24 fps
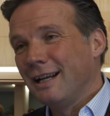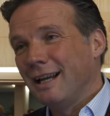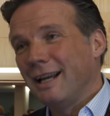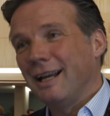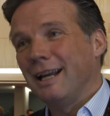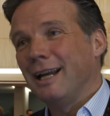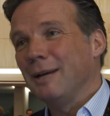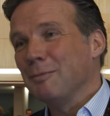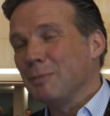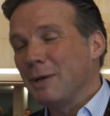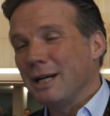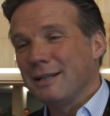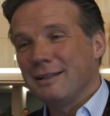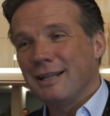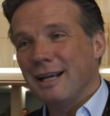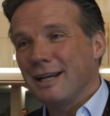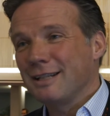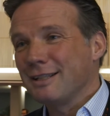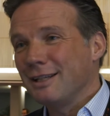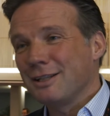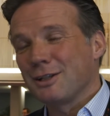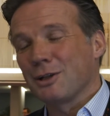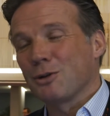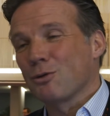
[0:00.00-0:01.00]
My
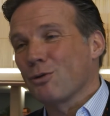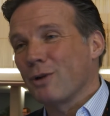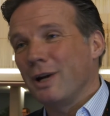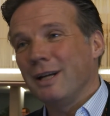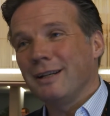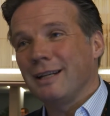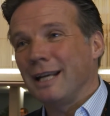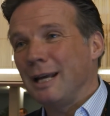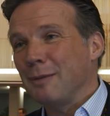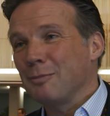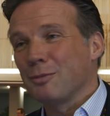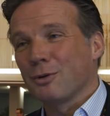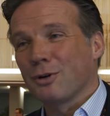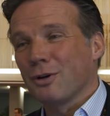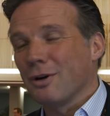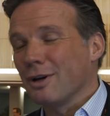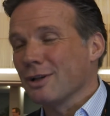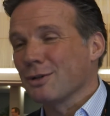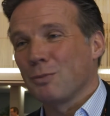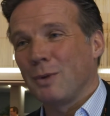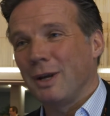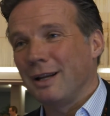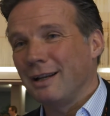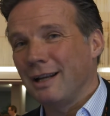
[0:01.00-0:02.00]
taxi is a great app
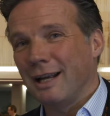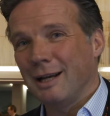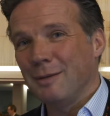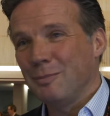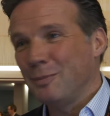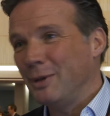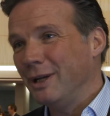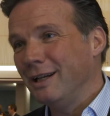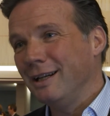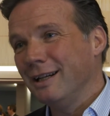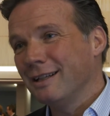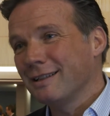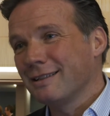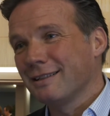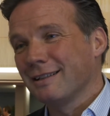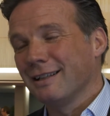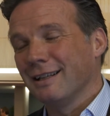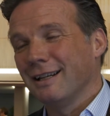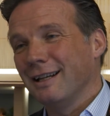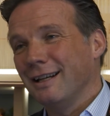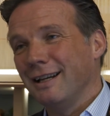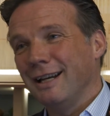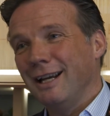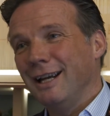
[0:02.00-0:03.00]
because when I ping it,
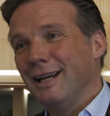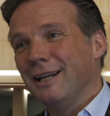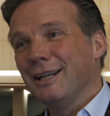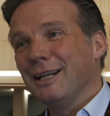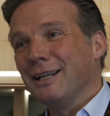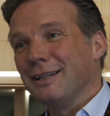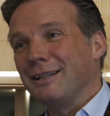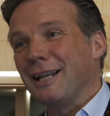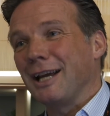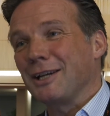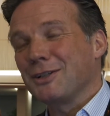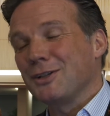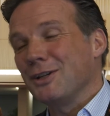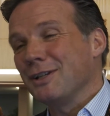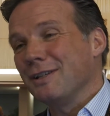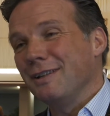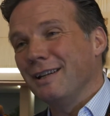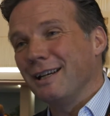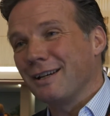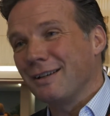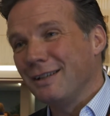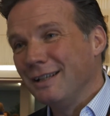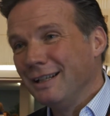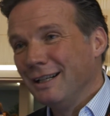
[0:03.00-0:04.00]
taxi is
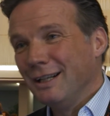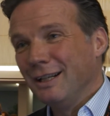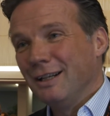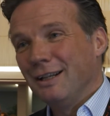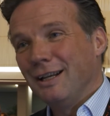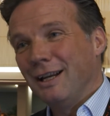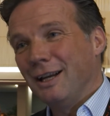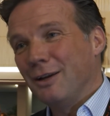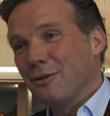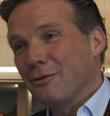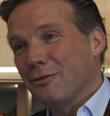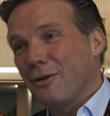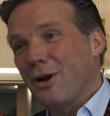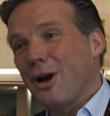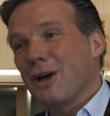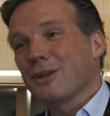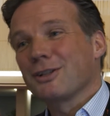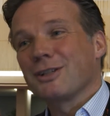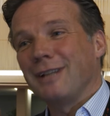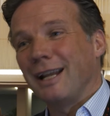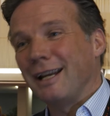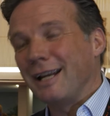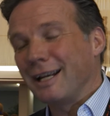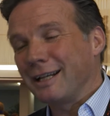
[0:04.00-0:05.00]
there
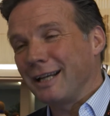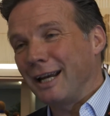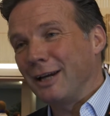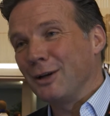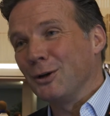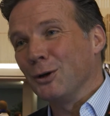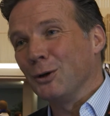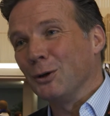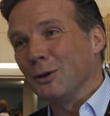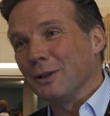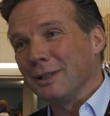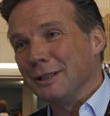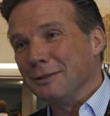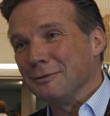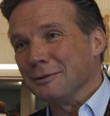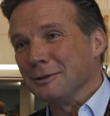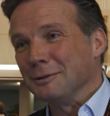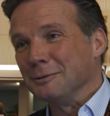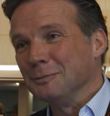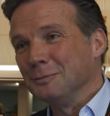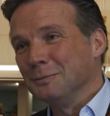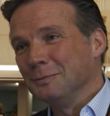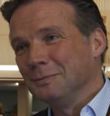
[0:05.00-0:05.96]
faster than I can call even.